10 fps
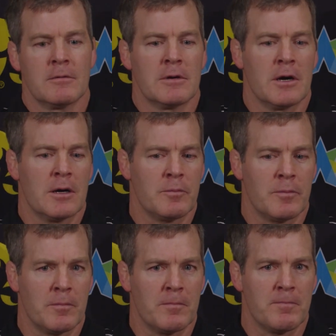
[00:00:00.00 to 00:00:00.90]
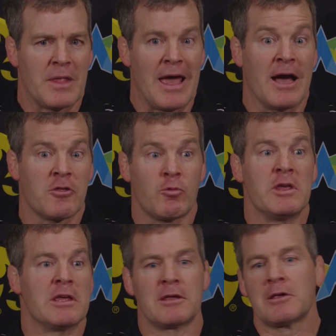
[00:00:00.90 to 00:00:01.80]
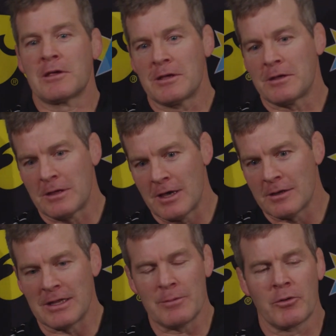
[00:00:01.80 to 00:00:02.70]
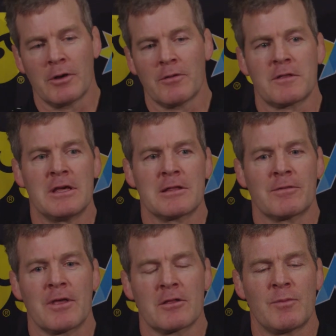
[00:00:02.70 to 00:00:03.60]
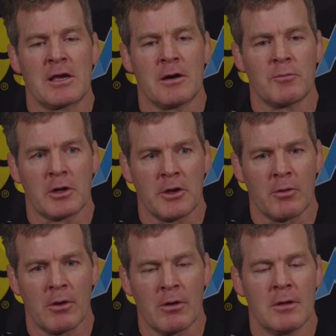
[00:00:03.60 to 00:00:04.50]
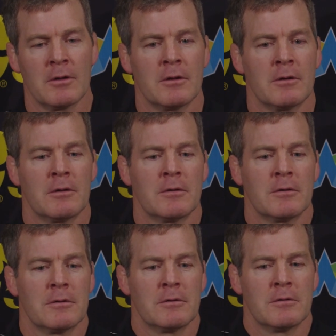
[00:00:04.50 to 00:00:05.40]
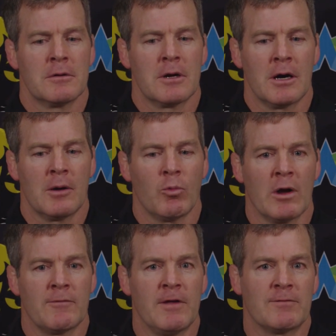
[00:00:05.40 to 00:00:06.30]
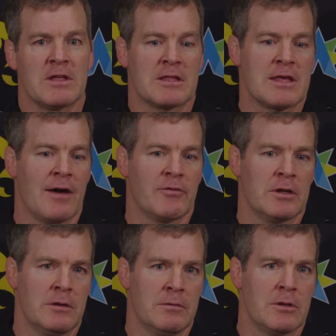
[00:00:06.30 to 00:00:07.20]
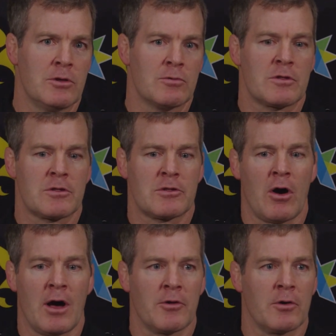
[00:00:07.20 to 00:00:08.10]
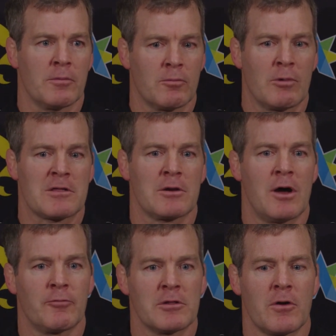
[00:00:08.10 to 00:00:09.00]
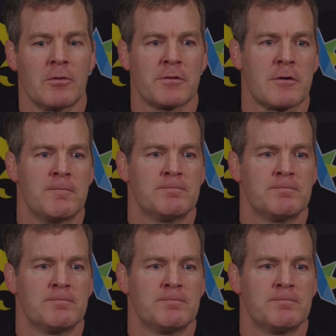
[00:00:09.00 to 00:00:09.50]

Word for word: um, as we get deeper into the season, things become clearer. Um, 157, you saw the wrestle off results.